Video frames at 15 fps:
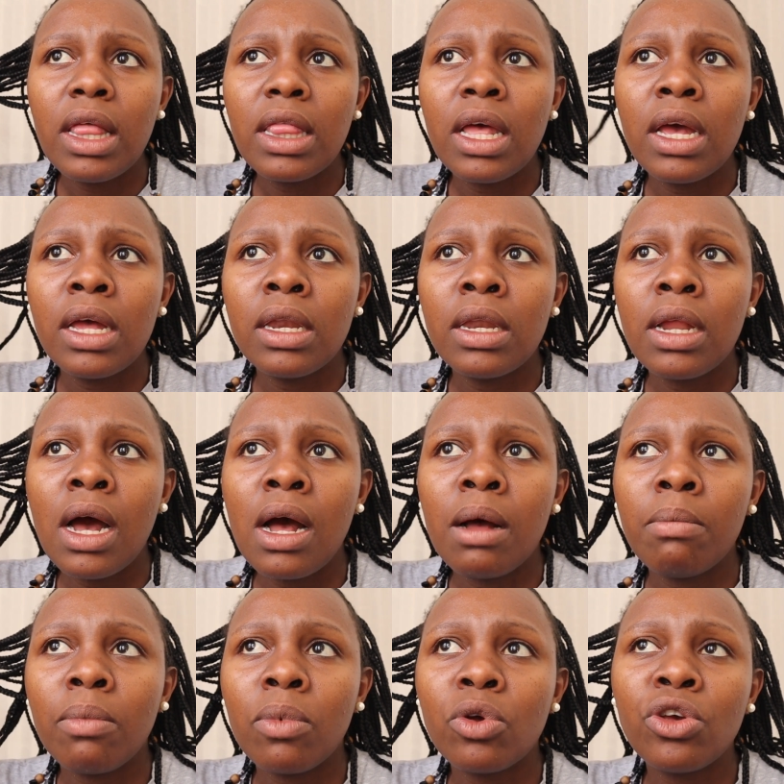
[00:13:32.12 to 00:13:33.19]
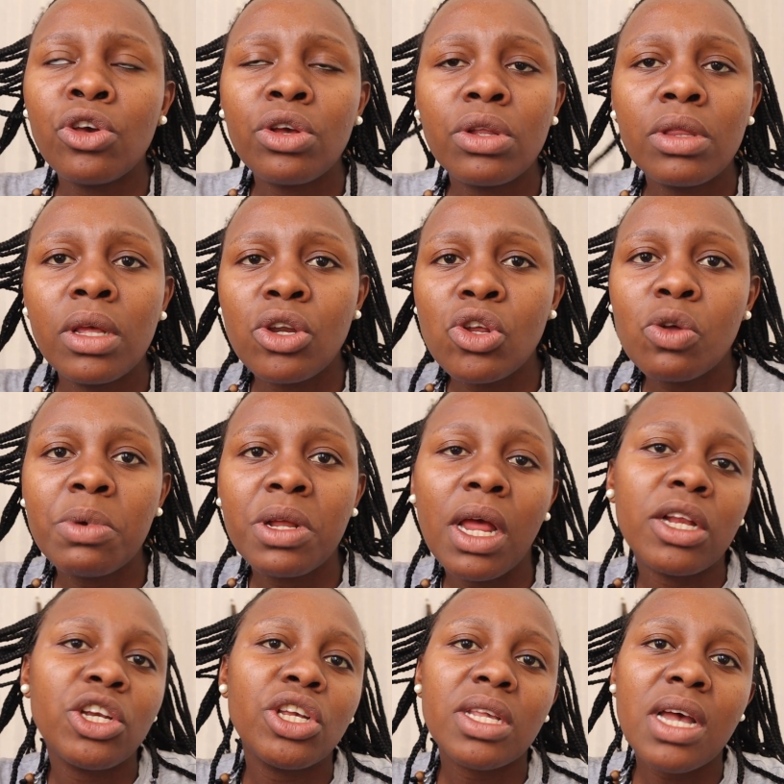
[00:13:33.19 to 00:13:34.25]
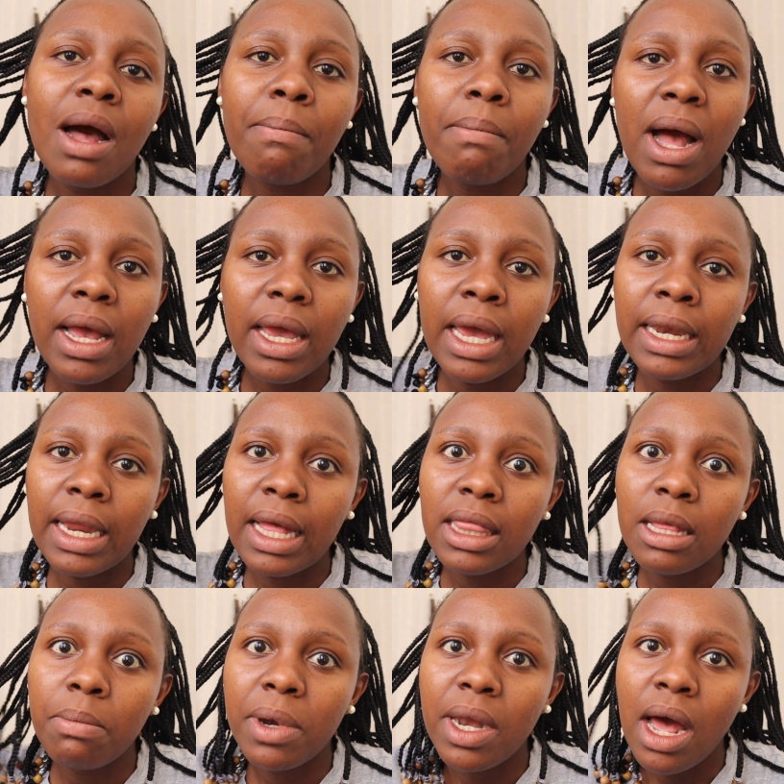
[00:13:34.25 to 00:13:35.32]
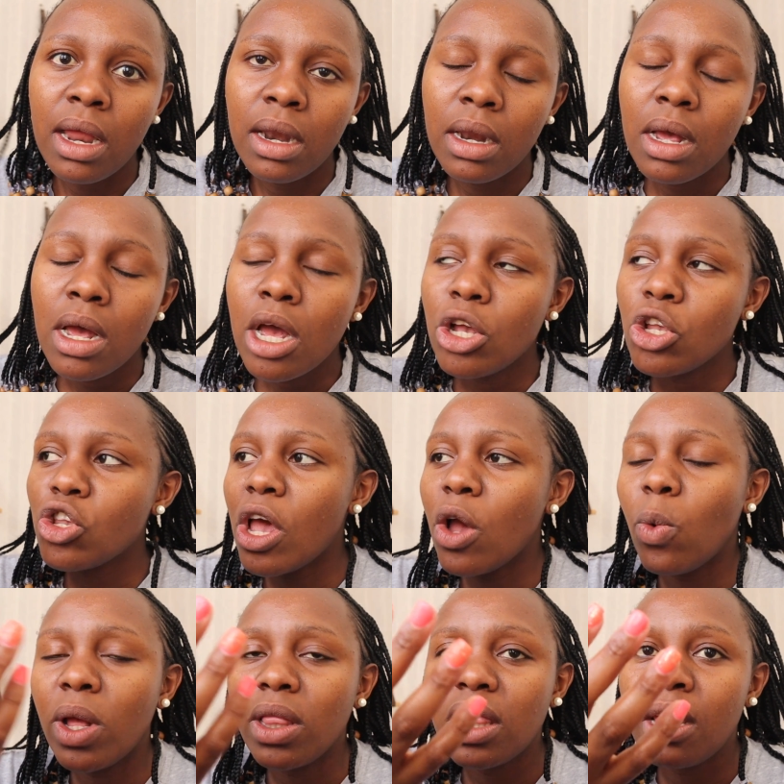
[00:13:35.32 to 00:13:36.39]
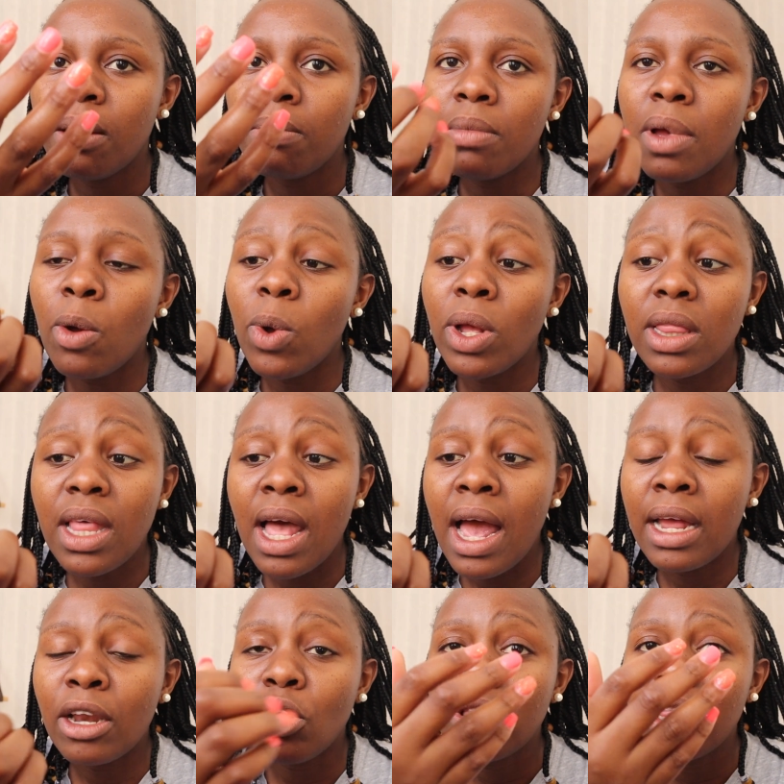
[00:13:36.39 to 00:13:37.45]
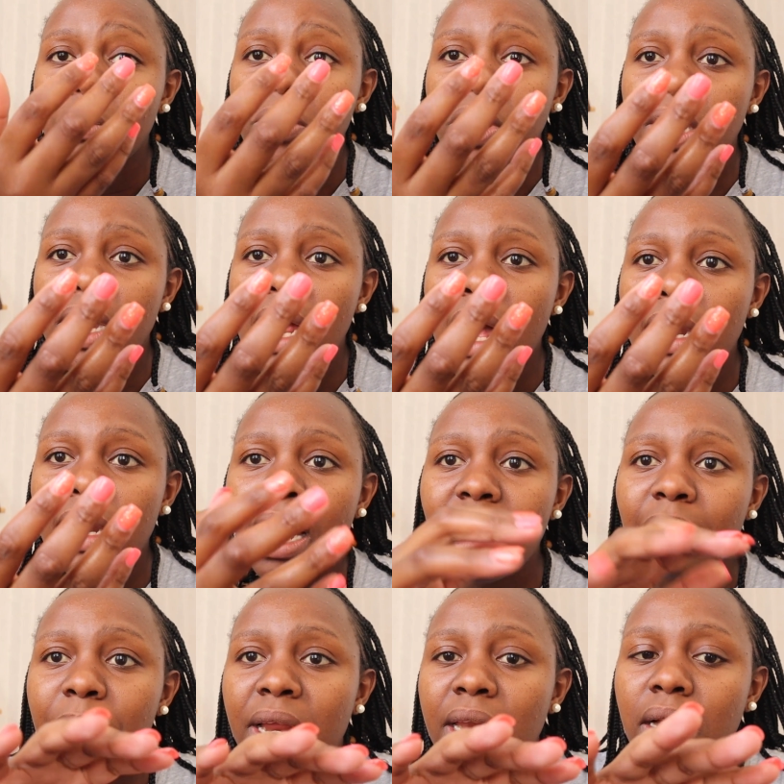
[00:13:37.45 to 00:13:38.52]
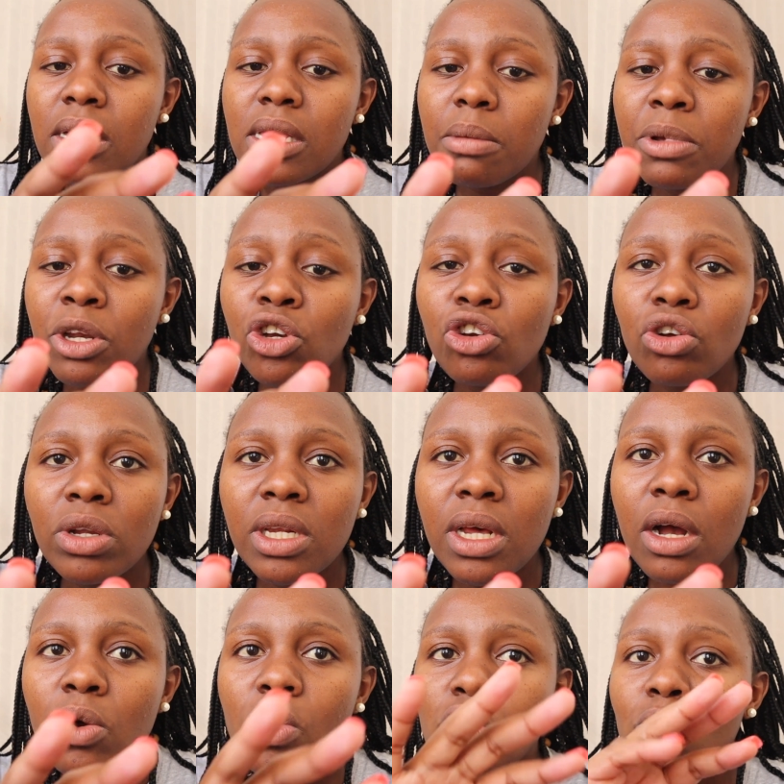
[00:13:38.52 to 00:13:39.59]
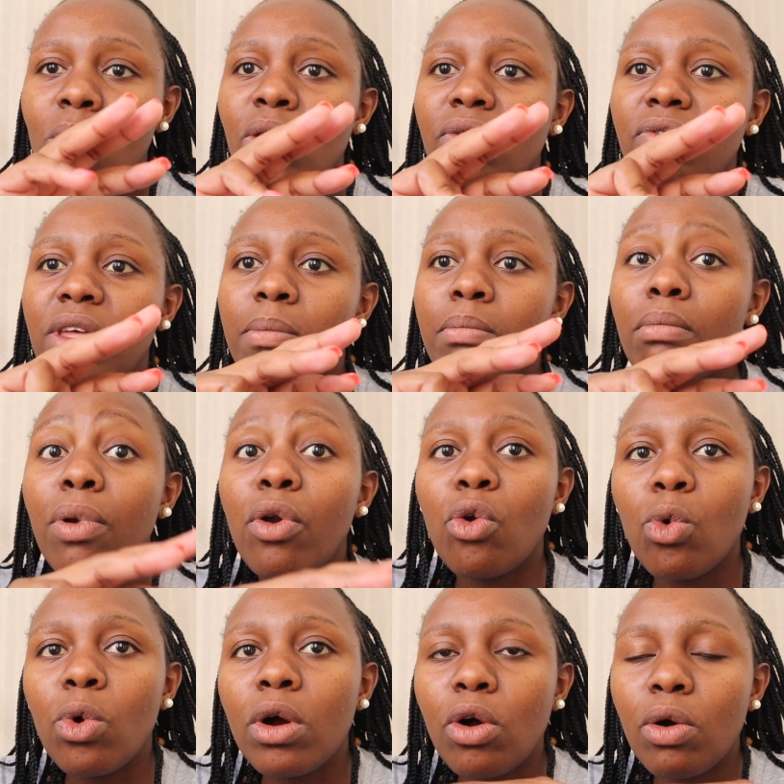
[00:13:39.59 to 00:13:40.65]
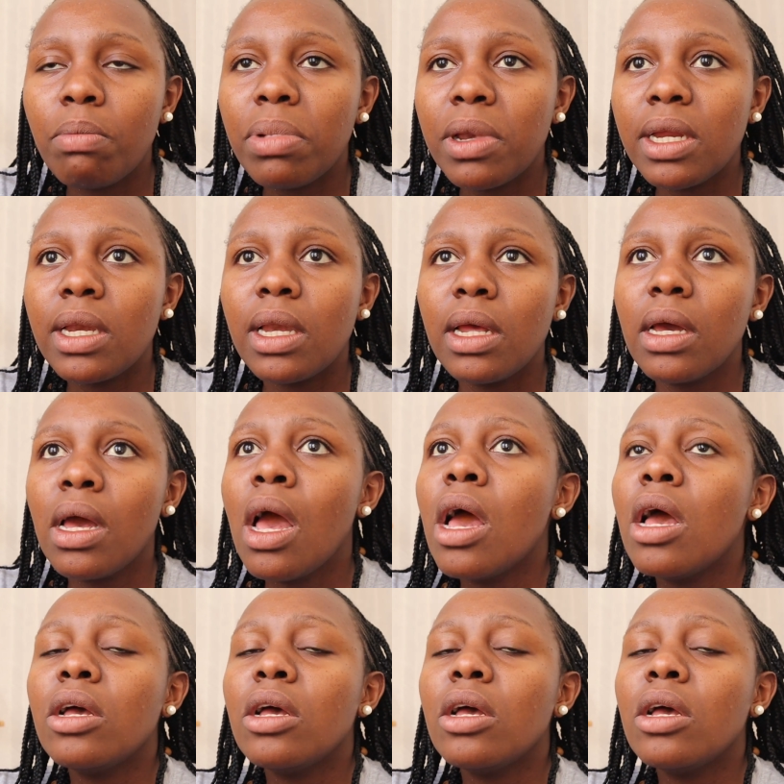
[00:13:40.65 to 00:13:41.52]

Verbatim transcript: and then um, they told me like just come back and get them done so i went them i went there and got them redone cut my nails a bit shorter because one of them broke completely